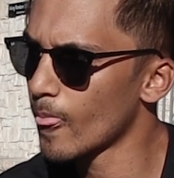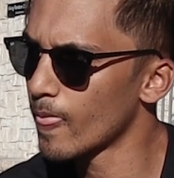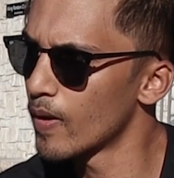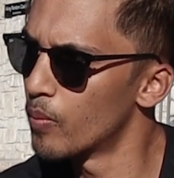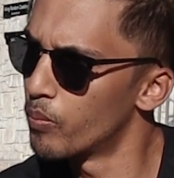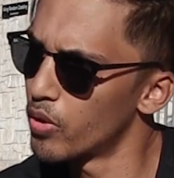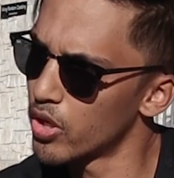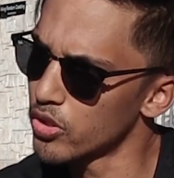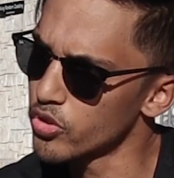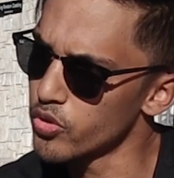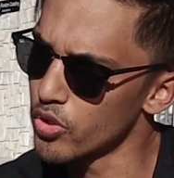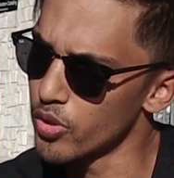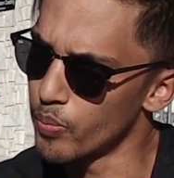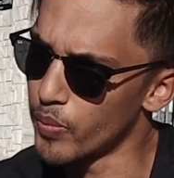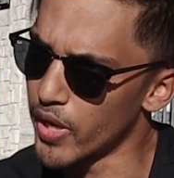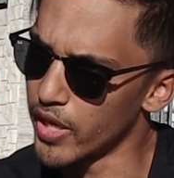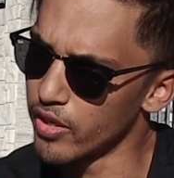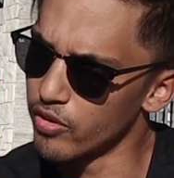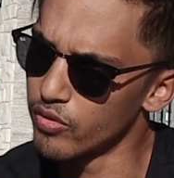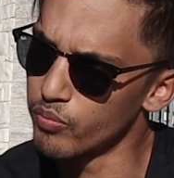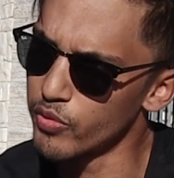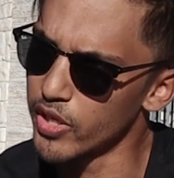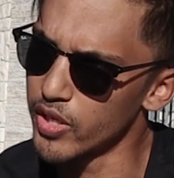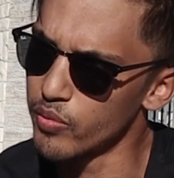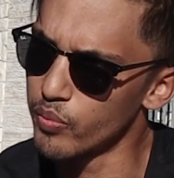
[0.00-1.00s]
a box of the
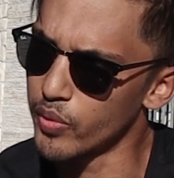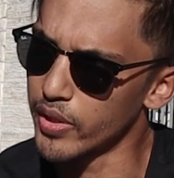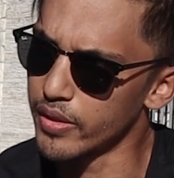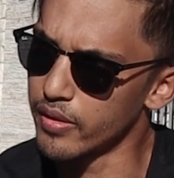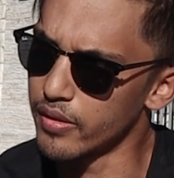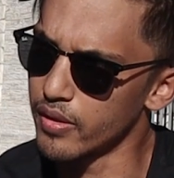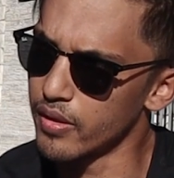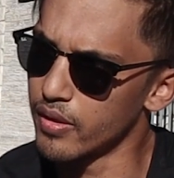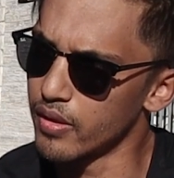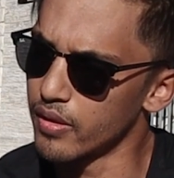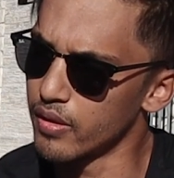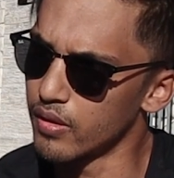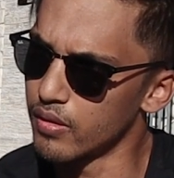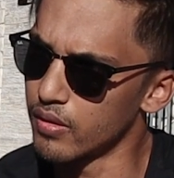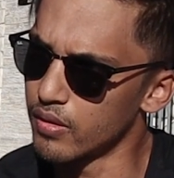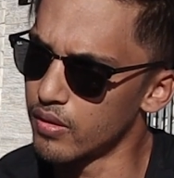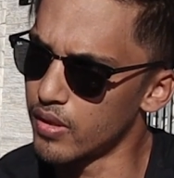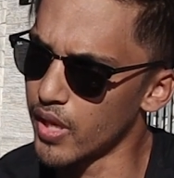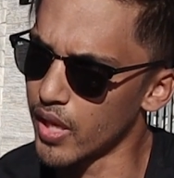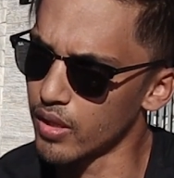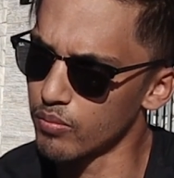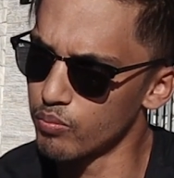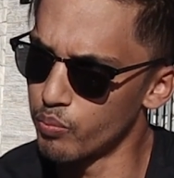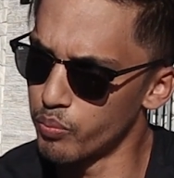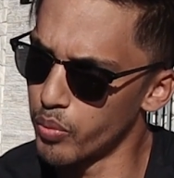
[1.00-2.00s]
body of mine, but then
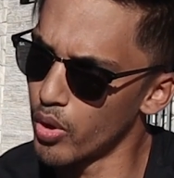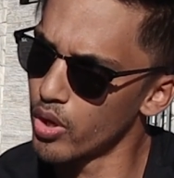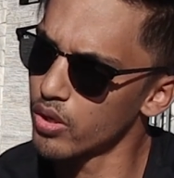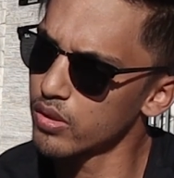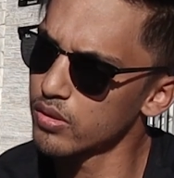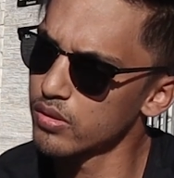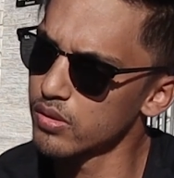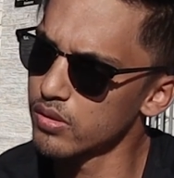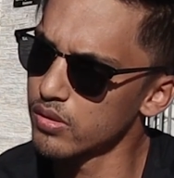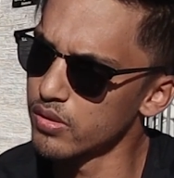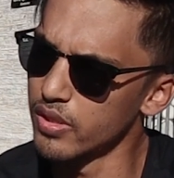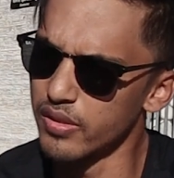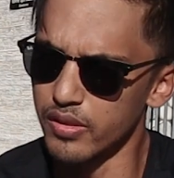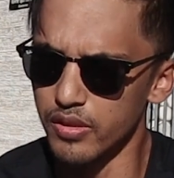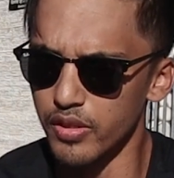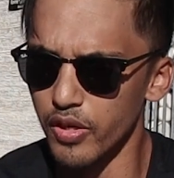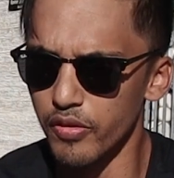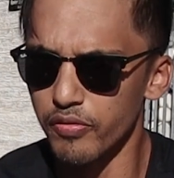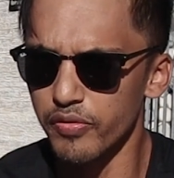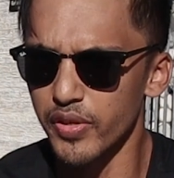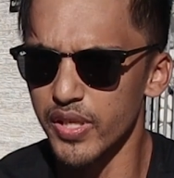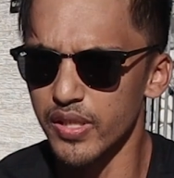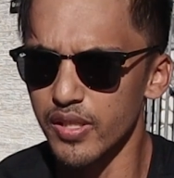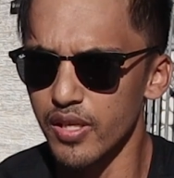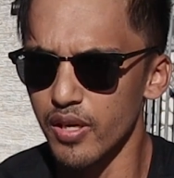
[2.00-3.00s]
that box, the
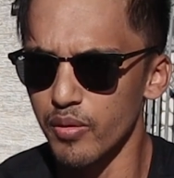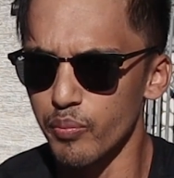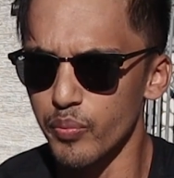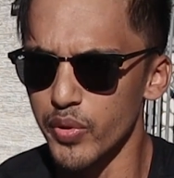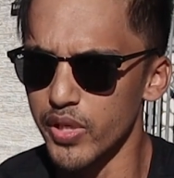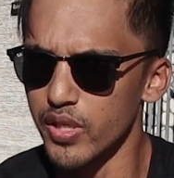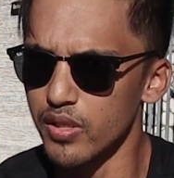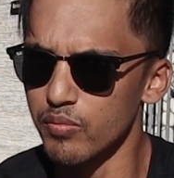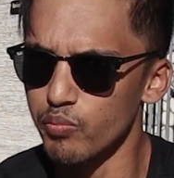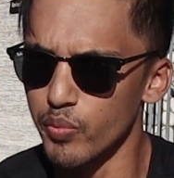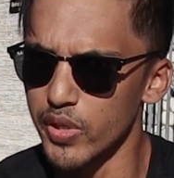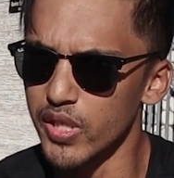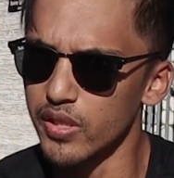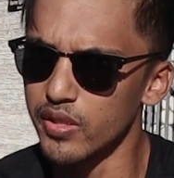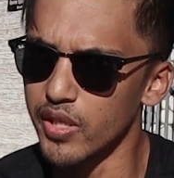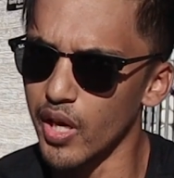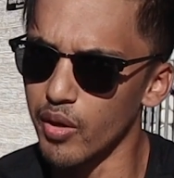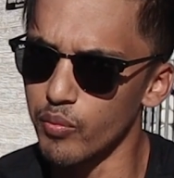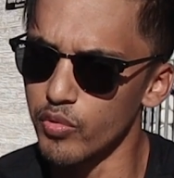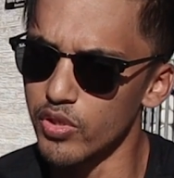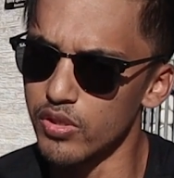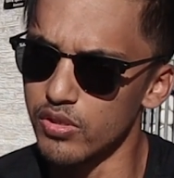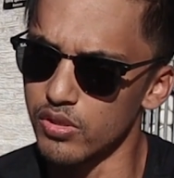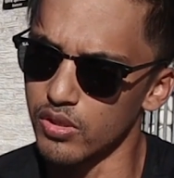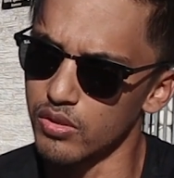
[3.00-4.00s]
diff ended up being
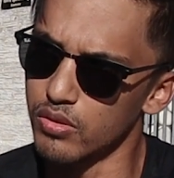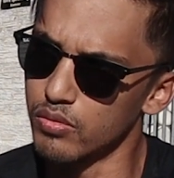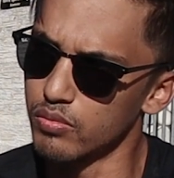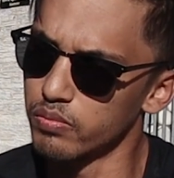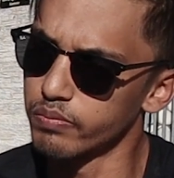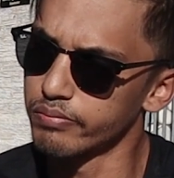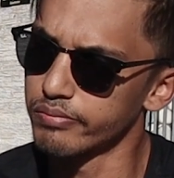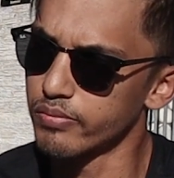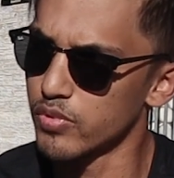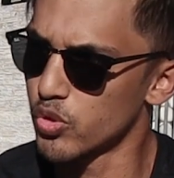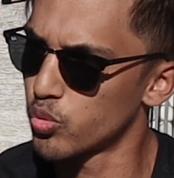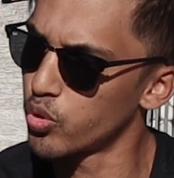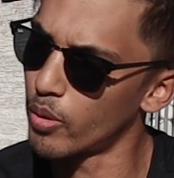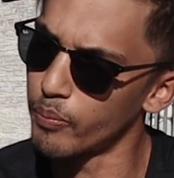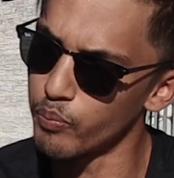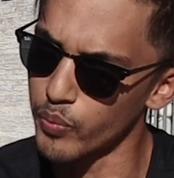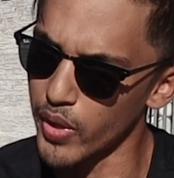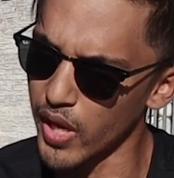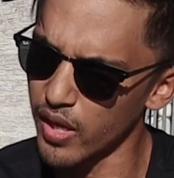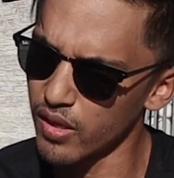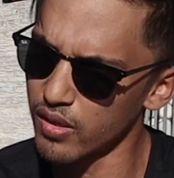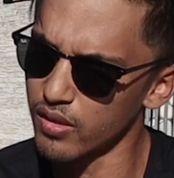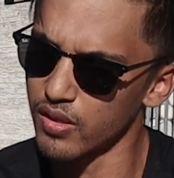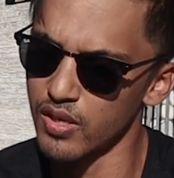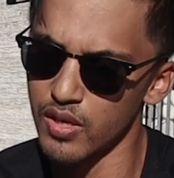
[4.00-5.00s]
damaged, so swapped
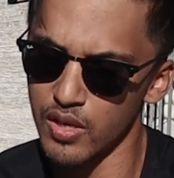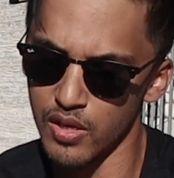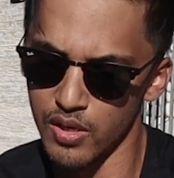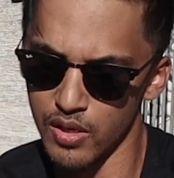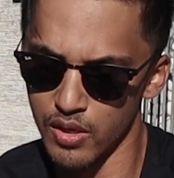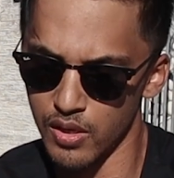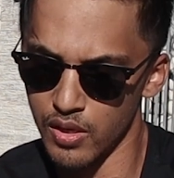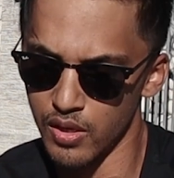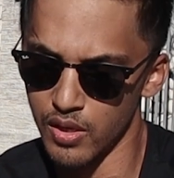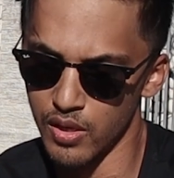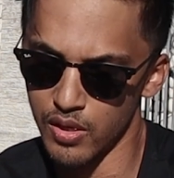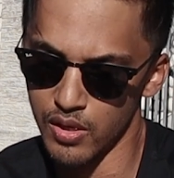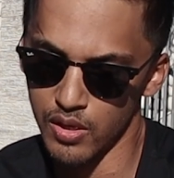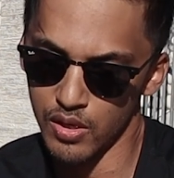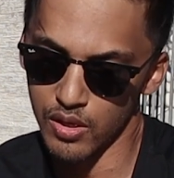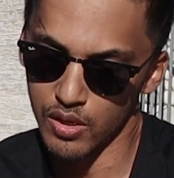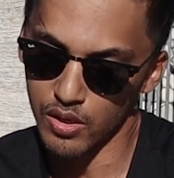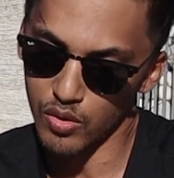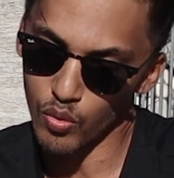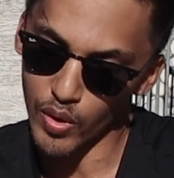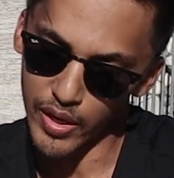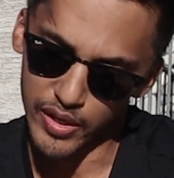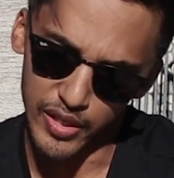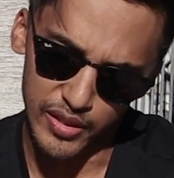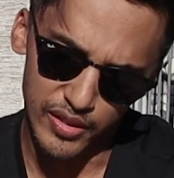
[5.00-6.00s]
back.
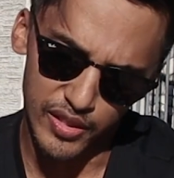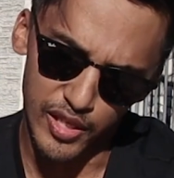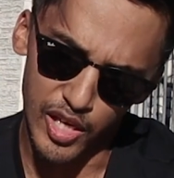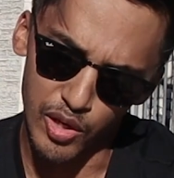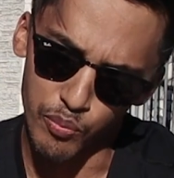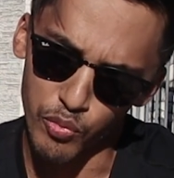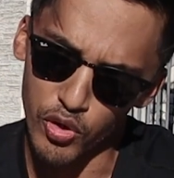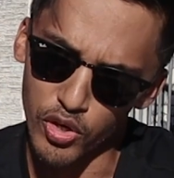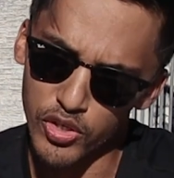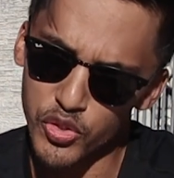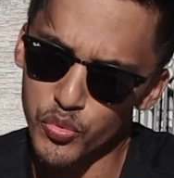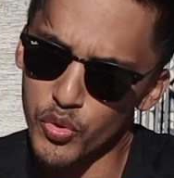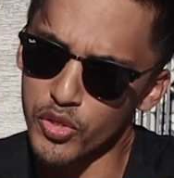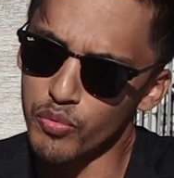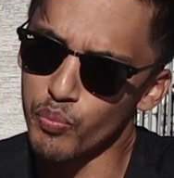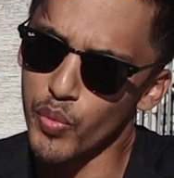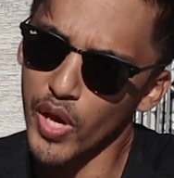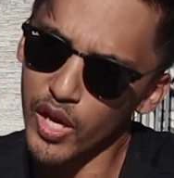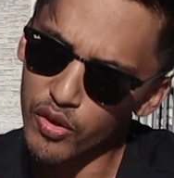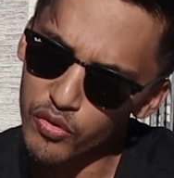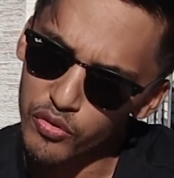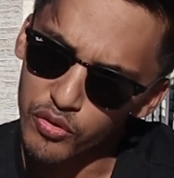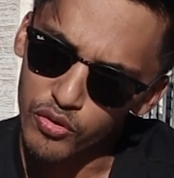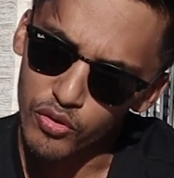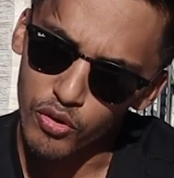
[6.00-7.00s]
180i box went
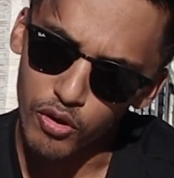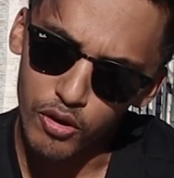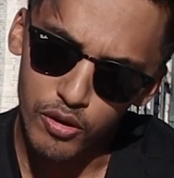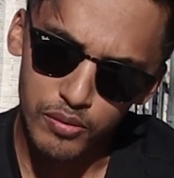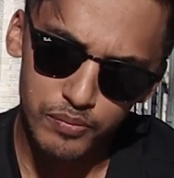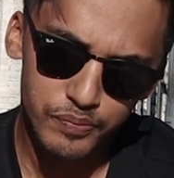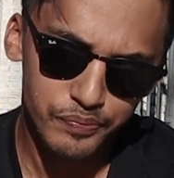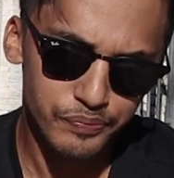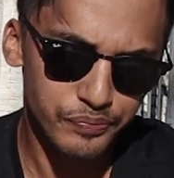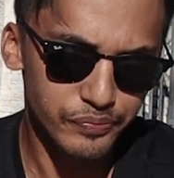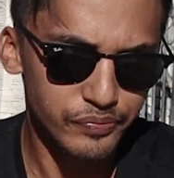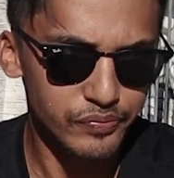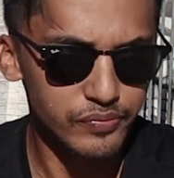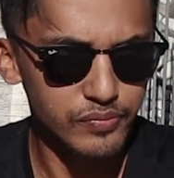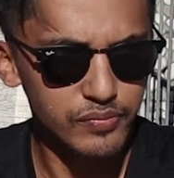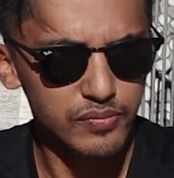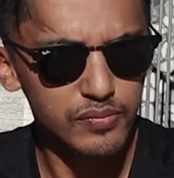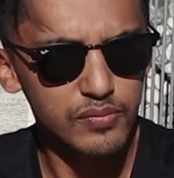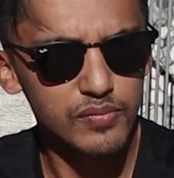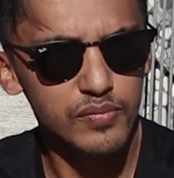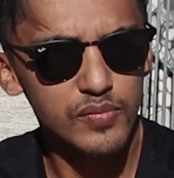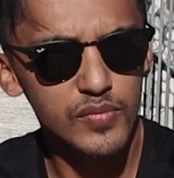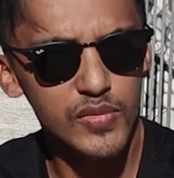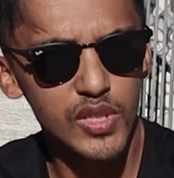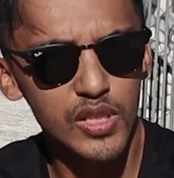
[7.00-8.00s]
back on the car,
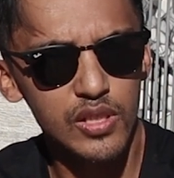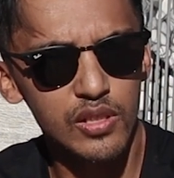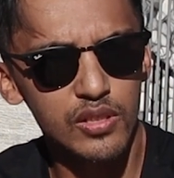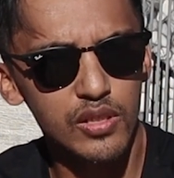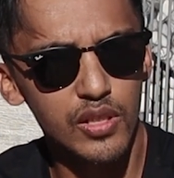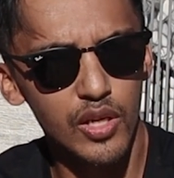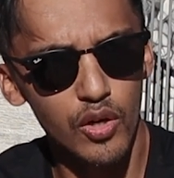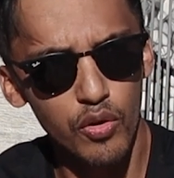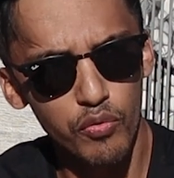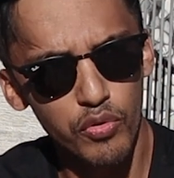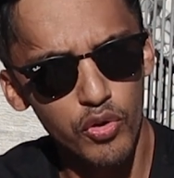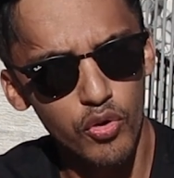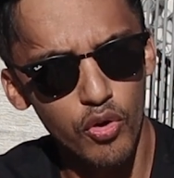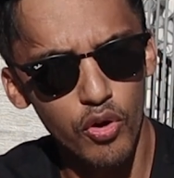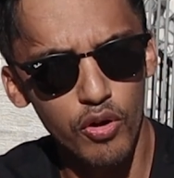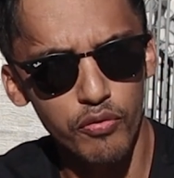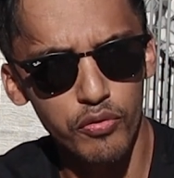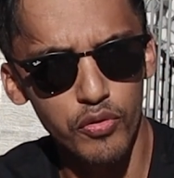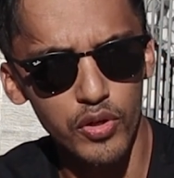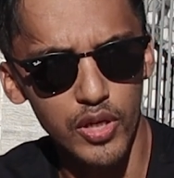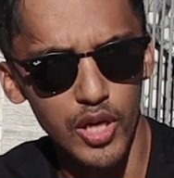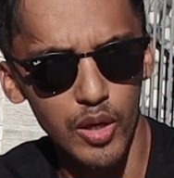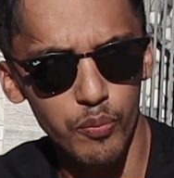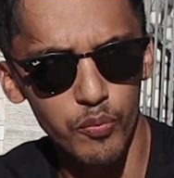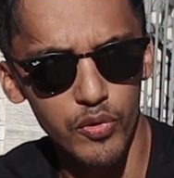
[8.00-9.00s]
drove the car
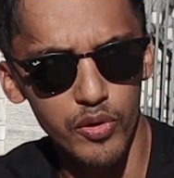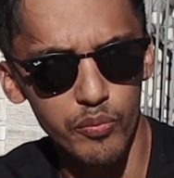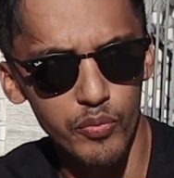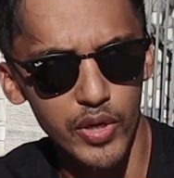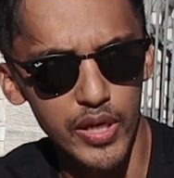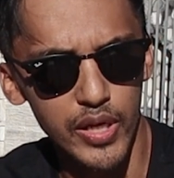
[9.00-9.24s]
for a couple of